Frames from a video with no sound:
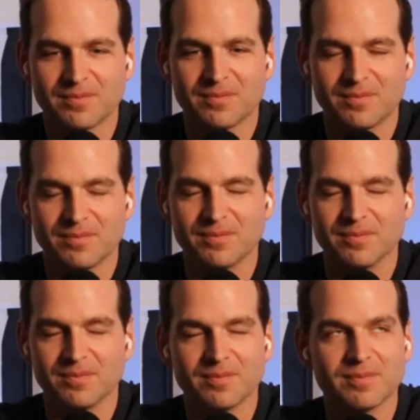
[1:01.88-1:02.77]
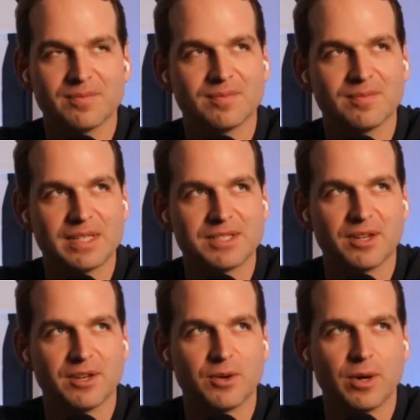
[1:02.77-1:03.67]
It's a
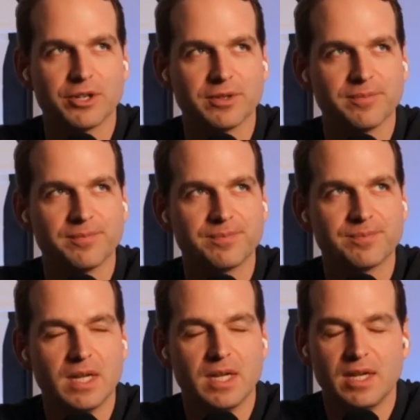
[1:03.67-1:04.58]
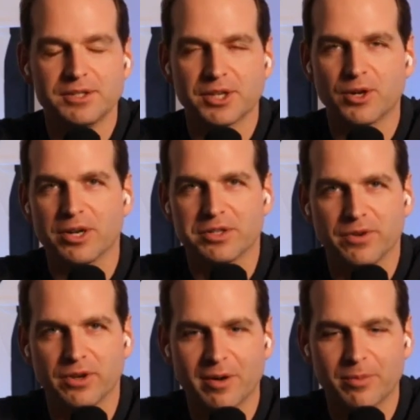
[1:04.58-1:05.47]
good question. It's a good question
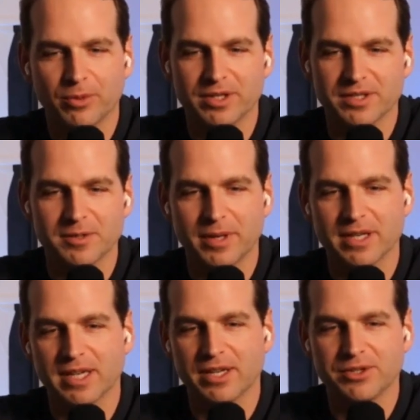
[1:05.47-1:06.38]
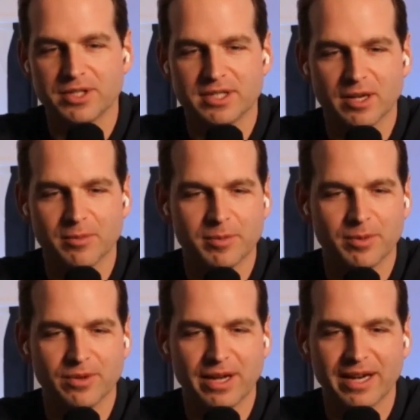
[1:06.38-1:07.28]
for a couple of reasons, because I used to tell
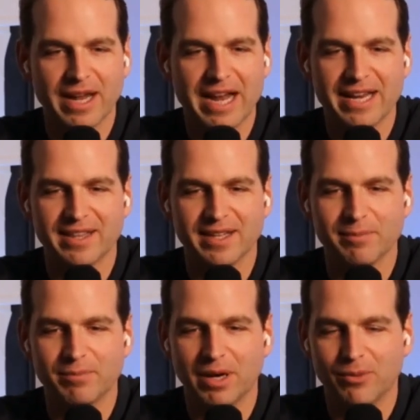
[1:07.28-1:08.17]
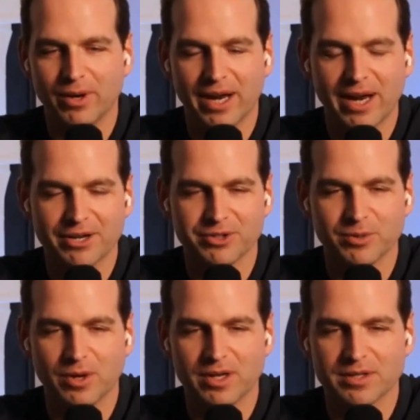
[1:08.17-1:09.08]
people like anything but what I actually
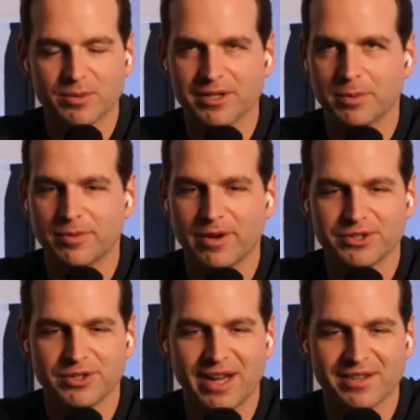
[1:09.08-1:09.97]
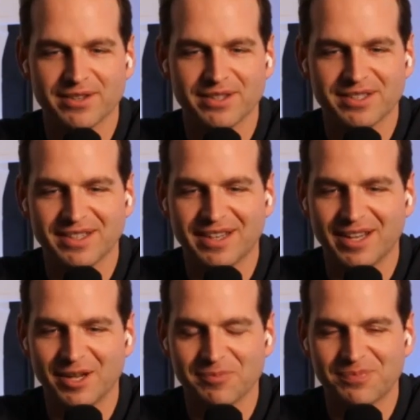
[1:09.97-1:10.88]
was when I was a professional athlete.
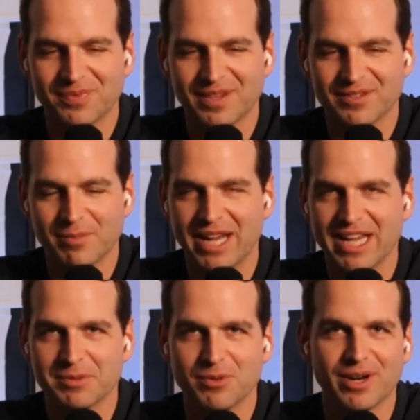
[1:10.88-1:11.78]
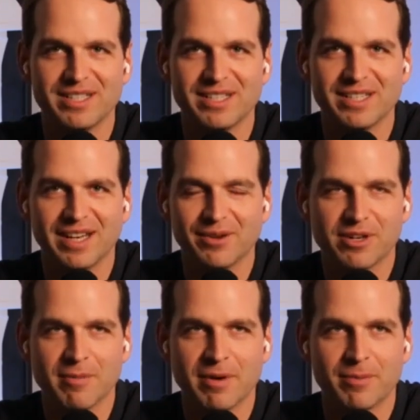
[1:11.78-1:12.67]
If somebody asked me what I did, I would
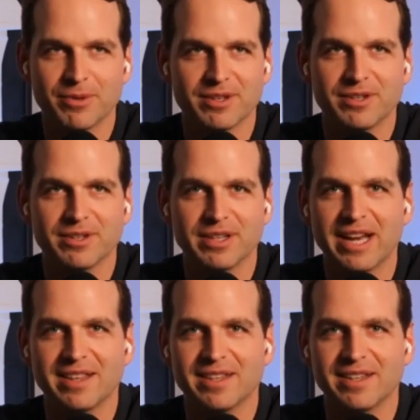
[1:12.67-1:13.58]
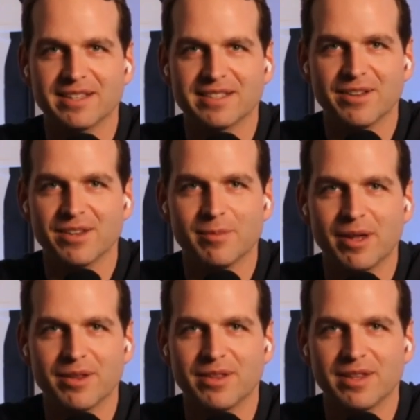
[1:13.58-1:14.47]
come up with literally anything to tell them
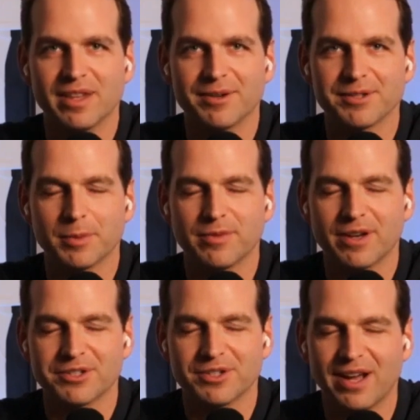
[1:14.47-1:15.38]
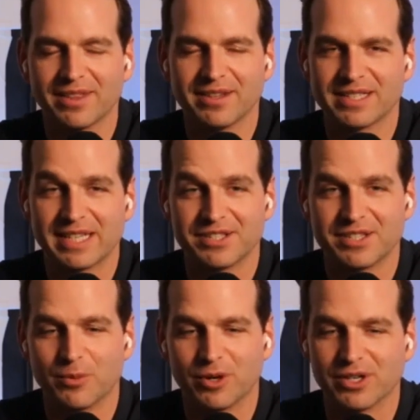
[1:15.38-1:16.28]
other than that I was a professional athlete, because I just
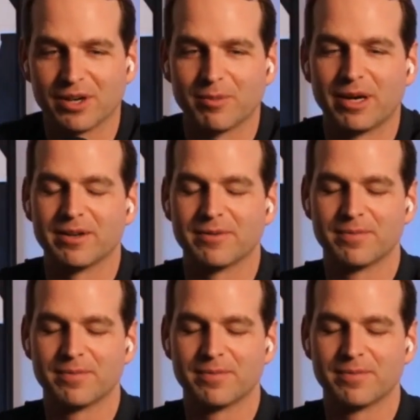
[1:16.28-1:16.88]
didn't want to talk about it.